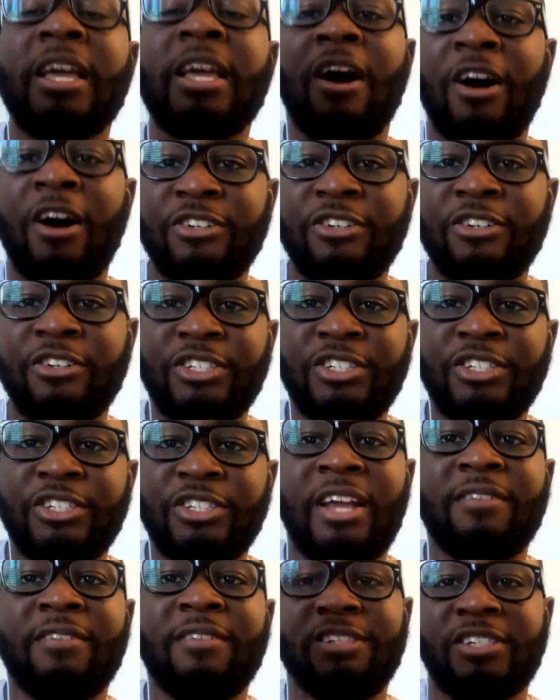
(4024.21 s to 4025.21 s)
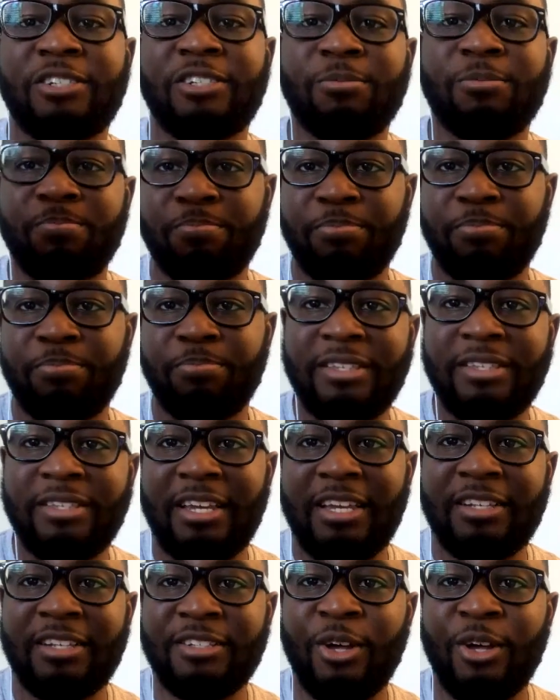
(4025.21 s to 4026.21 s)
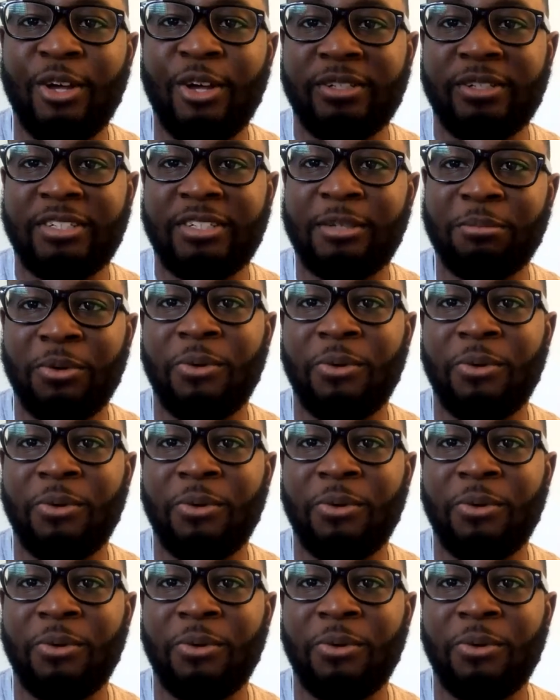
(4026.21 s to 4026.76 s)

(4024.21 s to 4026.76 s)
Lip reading: grave, and she's painting his lower symbol on it